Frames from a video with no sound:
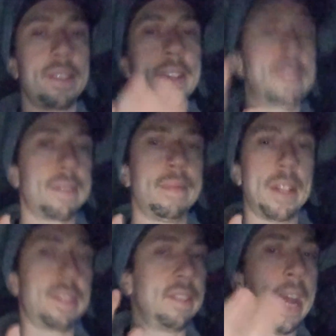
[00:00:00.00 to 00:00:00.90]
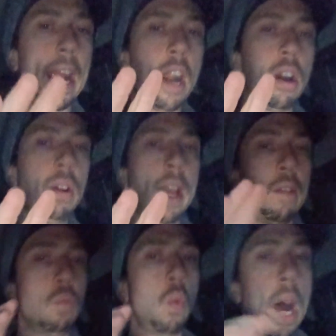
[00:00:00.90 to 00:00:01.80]
It's there.
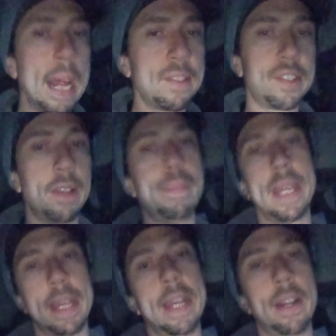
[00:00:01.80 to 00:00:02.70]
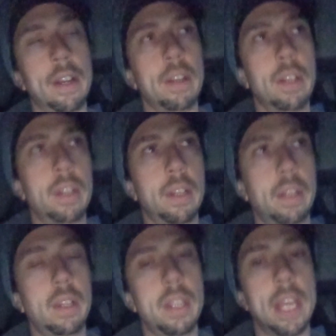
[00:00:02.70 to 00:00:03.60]
It wants to be here.
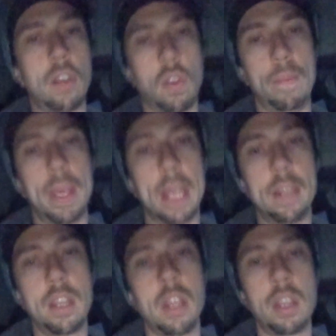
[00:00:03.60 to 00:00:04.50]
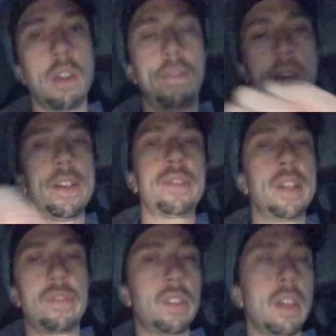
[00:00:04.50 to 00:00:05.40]
You know what I mean? You're, for
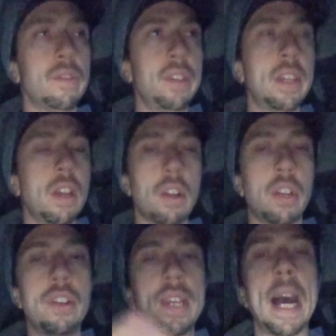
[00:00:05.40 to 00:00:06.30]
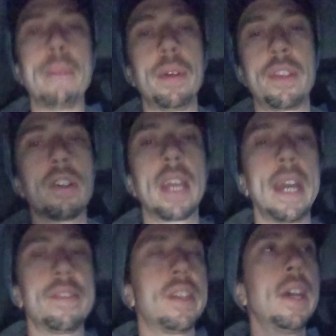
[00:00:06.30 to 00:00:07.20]
instance, using your good time with your
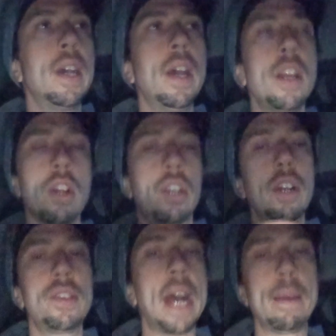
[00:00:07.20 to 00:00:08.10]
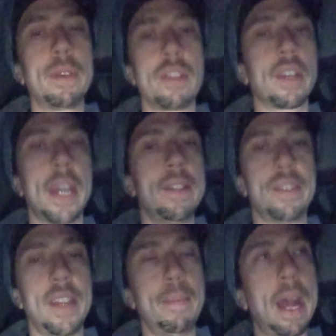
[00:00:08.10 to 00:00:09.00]
kids. Your good time with your kids
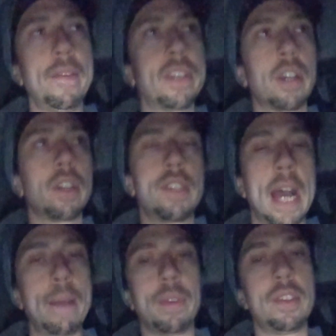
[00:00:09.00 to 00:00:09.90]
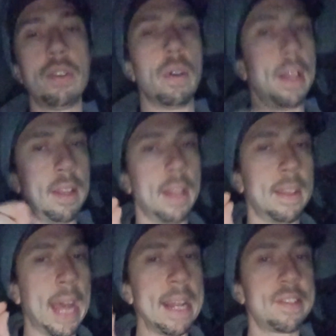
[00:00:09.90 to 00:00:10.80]
and them having a good time with you.
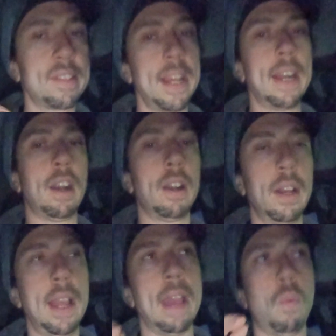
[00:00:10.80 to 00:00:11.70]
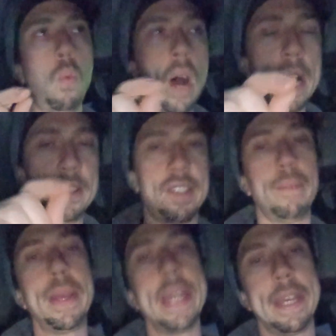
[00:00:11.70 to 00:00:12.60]
That's there. It wants to
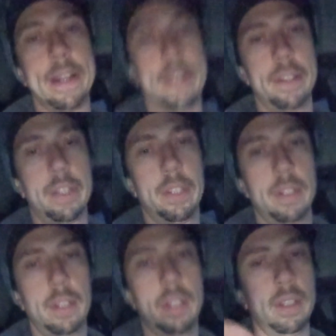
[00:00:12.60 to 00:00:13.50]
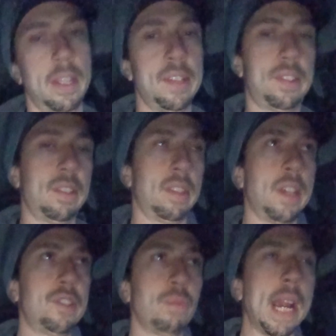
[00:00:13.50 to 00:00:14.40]
be here. This
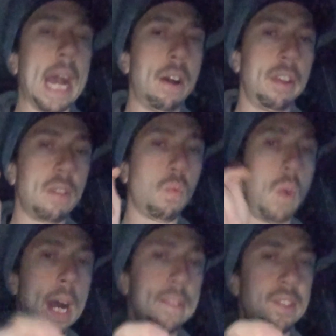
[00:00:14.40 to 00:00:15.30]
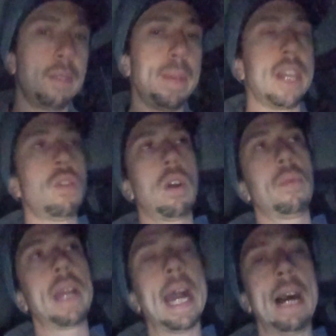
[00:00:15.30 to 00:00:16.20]
reality wants to be your
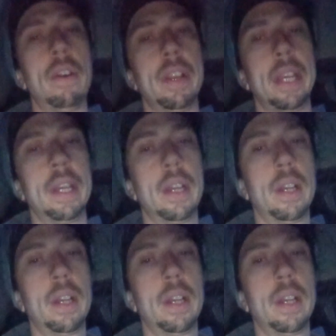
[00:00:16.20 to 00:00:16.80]
reality.